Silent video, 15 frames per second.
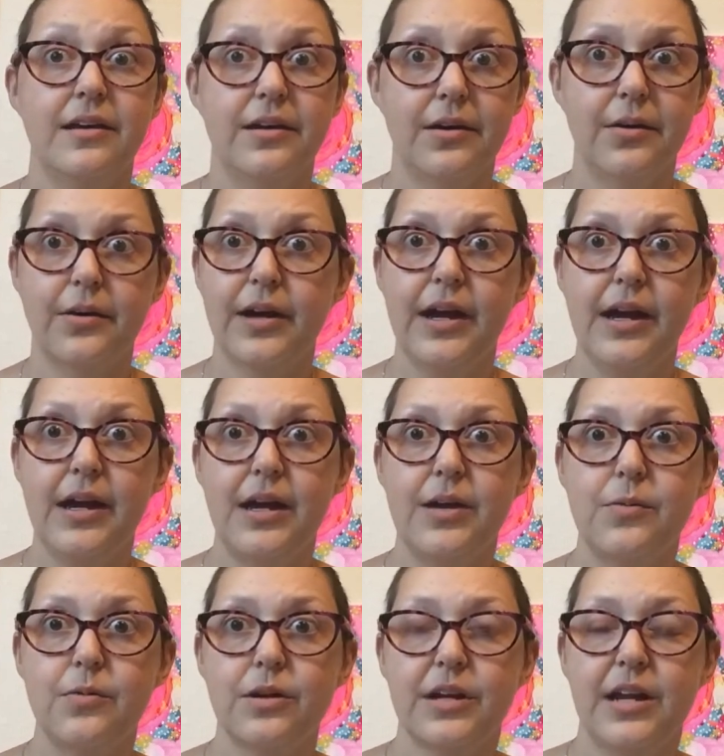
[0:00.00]
okay,
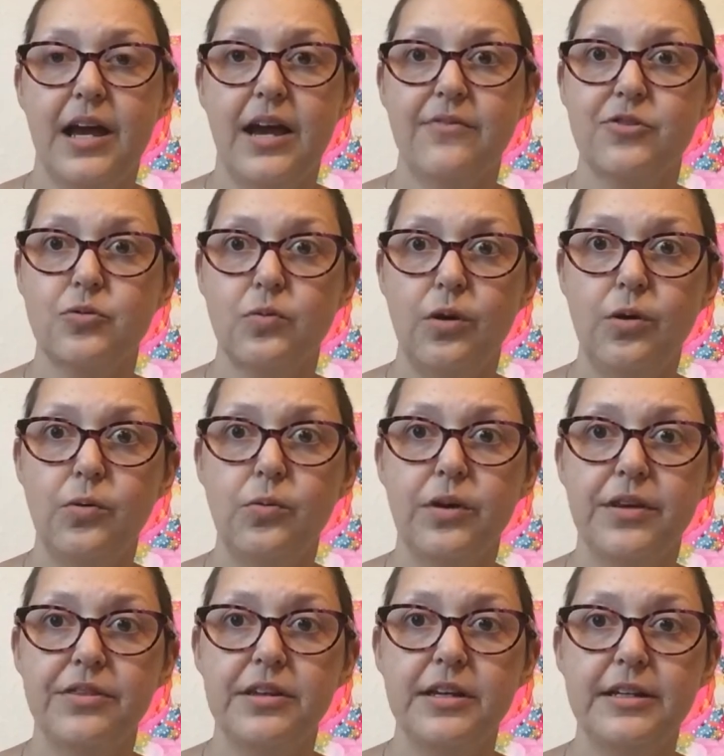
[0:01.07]
we're gonna have to roll
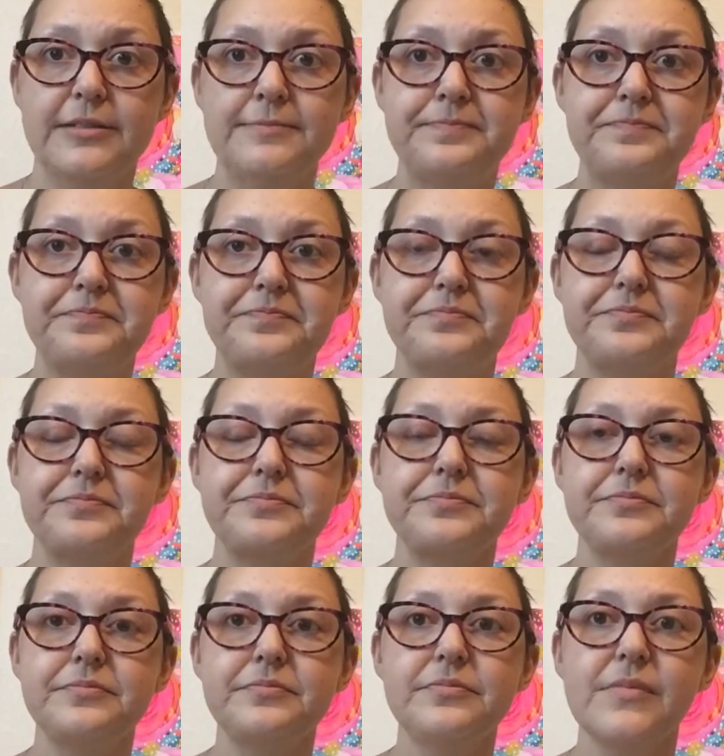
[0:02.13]
with it.
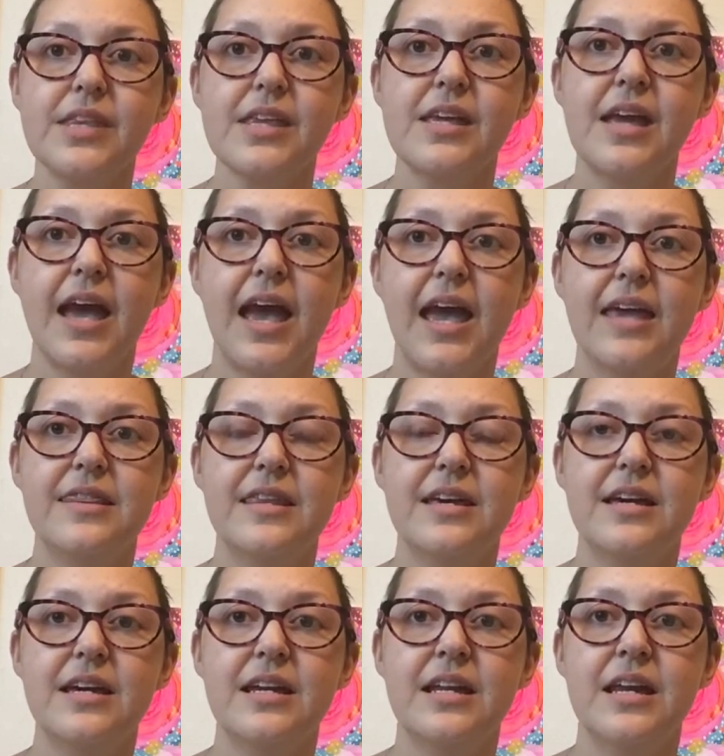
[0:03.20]
And
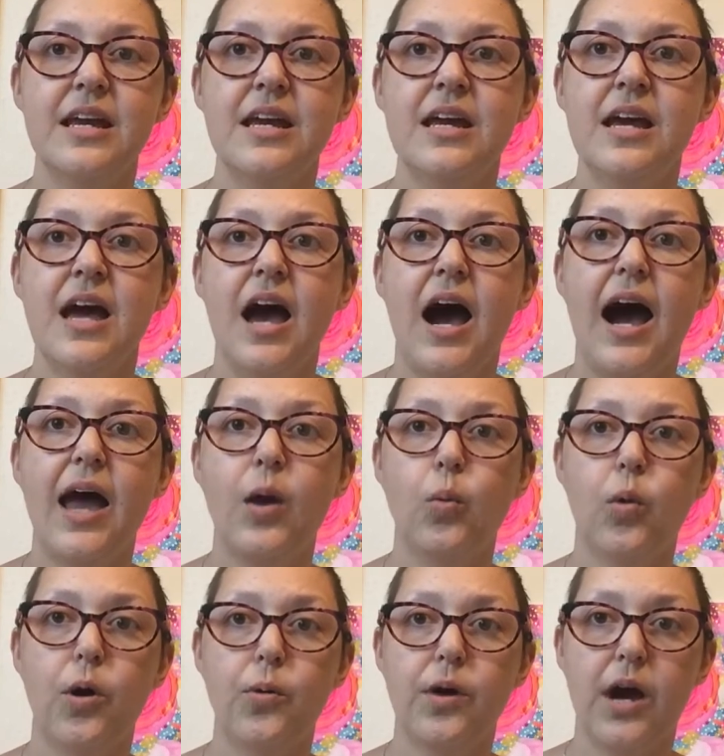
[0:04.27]
then I
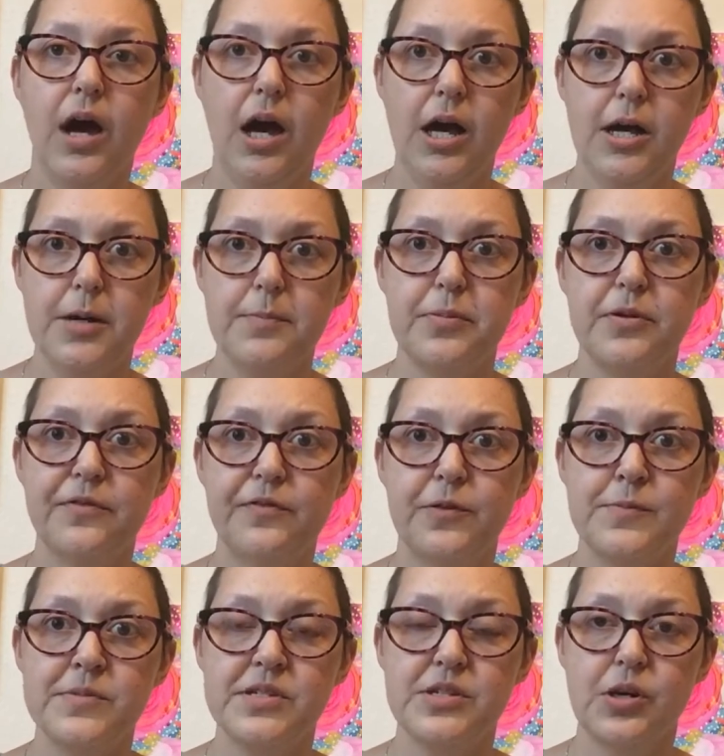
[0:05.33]
woke up
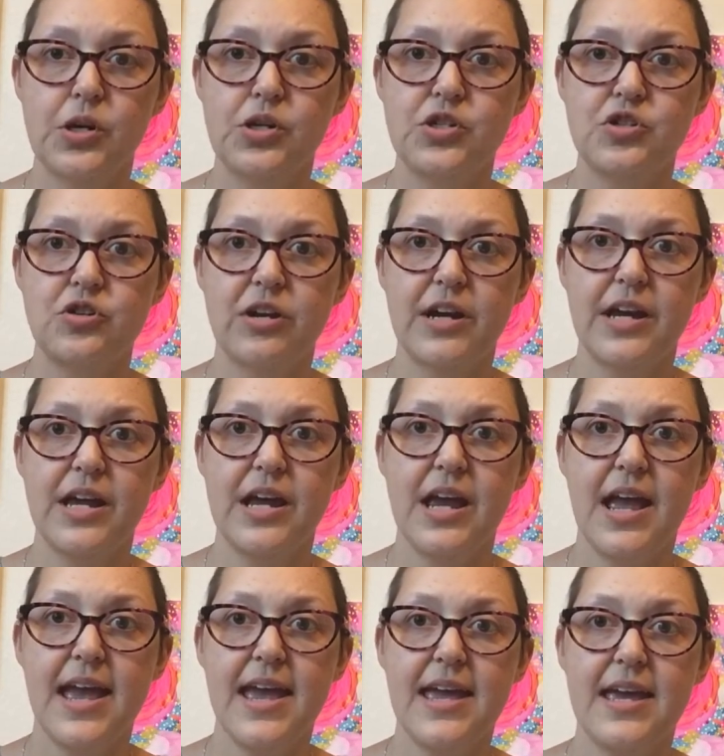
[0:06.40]
from
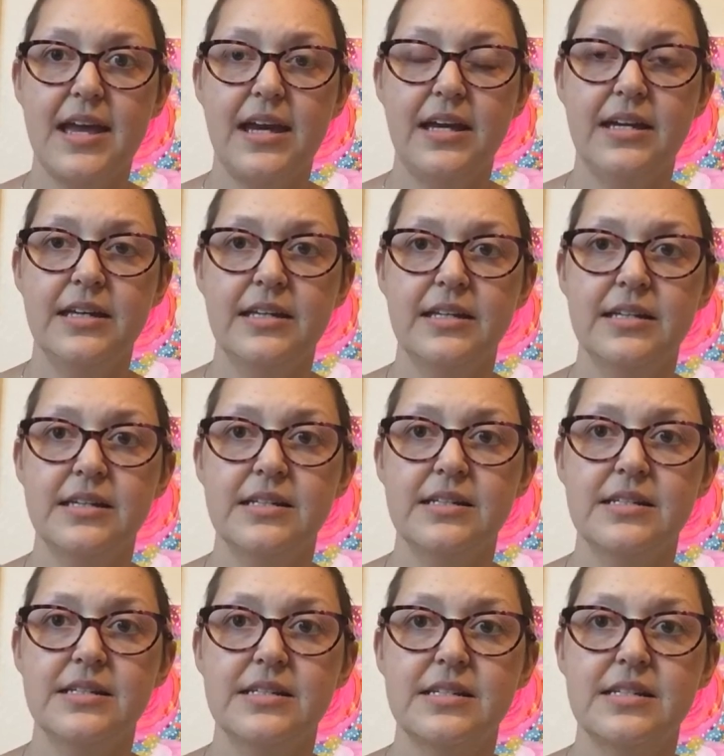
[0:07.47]
surgery,
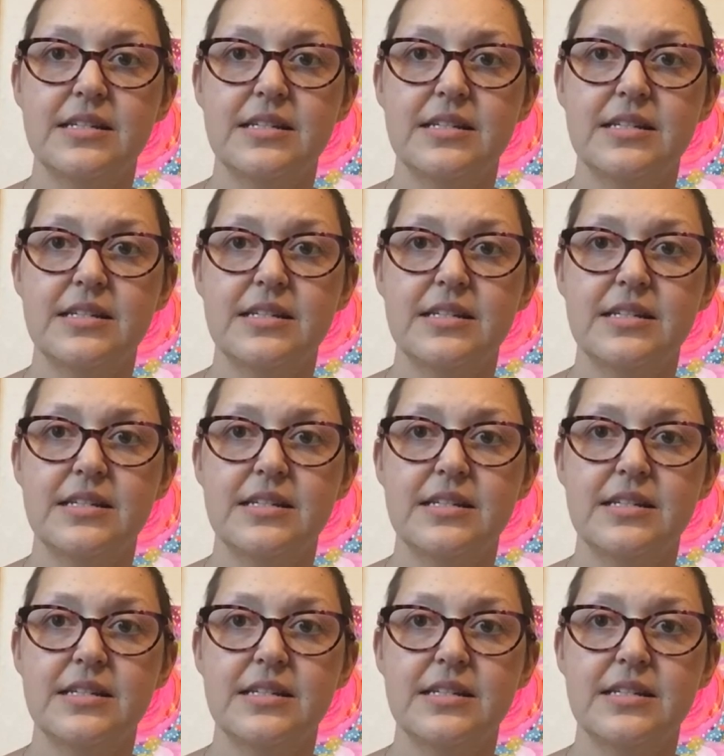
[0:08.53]
and